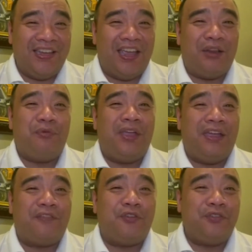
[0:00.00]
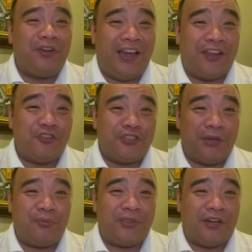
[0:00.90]
and we have good
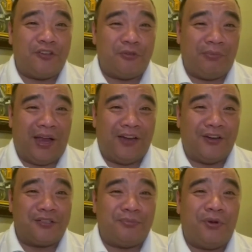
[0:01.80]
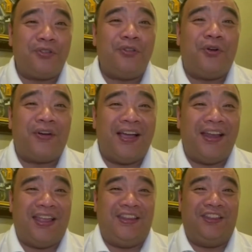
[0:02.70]
relationship with our suppliers, both local
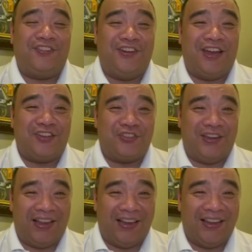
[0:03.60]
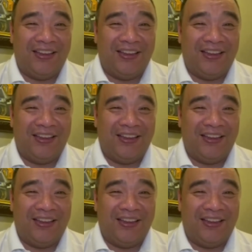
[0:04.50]
and international.